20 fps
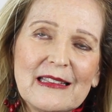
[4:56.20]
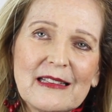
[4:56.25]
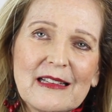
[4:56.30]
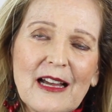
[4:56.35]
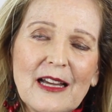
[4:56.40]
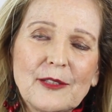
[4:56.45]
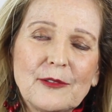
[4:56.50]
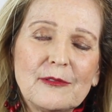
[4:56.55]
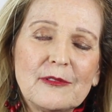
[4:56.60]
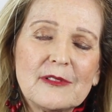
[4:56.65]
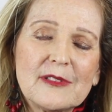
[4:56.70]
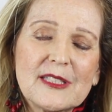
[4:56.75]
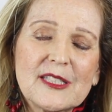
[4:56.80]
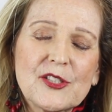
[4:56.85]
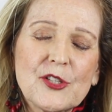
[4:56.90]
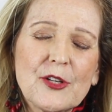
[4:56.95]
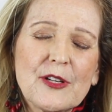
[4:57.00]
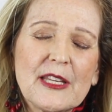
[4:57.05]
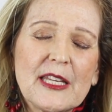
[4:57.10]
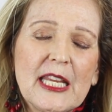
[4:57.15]
God
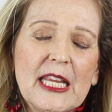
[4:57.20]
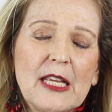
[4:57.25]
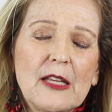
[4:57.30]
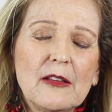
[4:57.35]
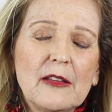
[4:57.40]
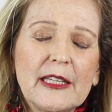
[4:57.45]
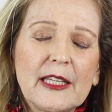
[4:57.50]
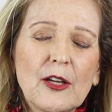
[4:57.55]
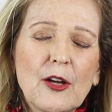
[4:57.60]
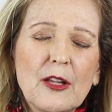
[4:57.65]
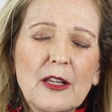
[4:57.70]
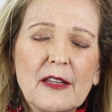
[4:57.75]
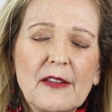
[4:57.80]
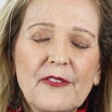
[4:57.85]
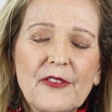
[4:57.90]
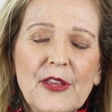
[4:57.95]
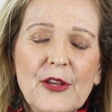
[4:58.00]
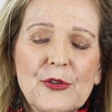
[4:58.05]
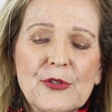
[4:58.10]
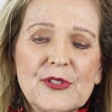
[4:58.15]
started healing all
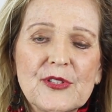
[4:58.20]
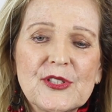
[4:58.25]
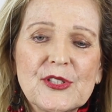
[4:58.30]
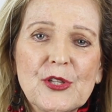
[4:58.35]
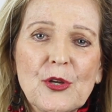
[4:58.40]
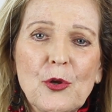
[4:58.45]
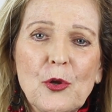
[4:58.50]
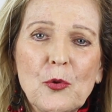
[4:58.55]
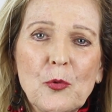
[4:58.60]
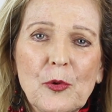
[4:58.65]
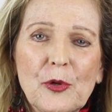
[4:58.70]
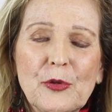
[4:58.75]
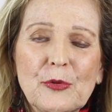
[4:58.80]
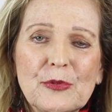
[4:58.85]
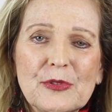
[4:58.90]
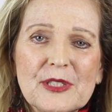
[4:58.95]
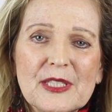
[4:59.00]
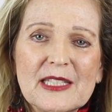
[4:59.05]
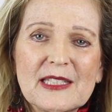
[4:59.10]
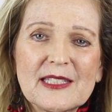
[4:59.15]
of those soul
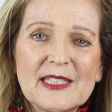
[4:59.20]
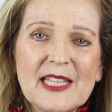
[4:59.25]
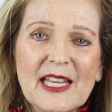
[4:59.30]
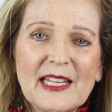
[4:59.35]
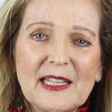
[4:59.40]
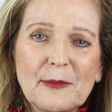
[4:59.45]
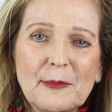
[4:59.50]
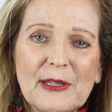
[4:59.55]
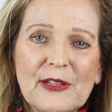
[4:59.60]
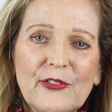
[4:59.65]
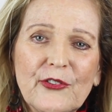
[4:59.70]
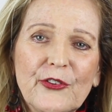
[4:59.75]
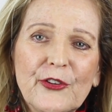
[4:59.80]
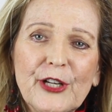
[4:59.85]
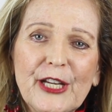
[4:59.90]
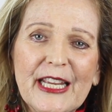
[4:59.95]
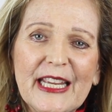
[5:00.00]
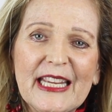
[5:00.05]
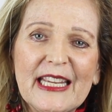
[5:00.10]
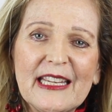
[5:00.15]
wounds and setting me
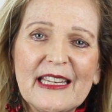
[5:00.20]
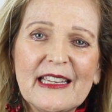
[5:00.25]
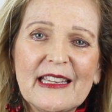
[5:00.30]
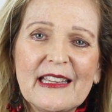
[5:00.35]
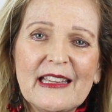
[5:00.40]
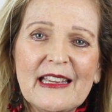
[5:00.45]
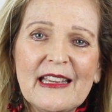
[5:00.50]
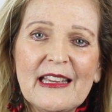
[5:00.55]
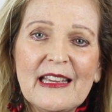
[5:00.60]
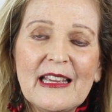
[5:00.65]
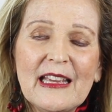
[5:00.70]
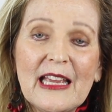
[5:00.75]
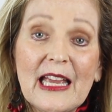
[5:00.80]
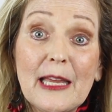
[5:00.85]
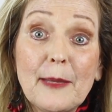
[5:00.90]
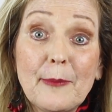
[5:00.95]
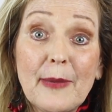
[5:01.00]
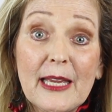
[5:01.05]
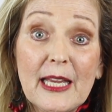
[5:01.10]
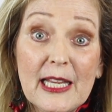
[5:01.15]
free.
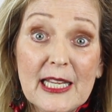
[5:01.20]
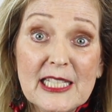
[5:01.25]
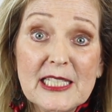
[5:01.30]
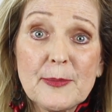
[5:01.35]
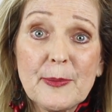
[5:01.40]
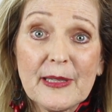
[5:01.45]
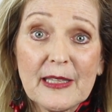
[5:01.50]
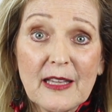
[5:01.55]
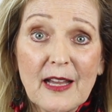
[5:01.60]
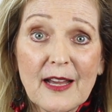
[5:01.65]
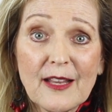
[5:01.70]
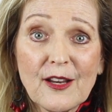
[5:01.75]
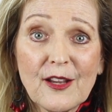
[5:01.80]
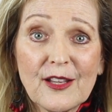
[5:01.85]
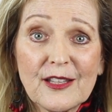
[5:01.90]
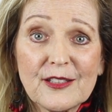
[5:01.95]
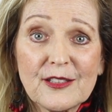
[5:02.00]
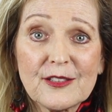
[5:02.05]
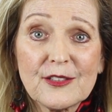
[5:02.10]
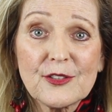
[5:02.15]
And my husband got
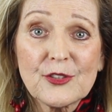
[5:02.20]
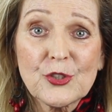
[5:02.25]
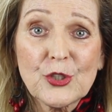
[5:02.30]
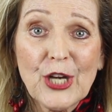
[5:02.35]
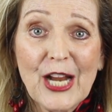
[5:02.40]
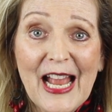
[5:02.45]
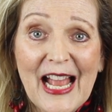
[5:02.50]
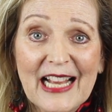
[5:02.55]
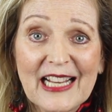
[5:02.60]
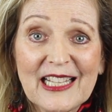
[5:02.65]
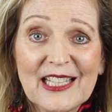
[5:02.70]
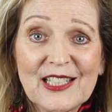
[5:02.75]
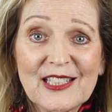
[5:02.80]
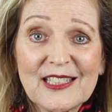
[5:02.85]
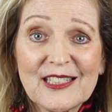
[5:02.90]
on track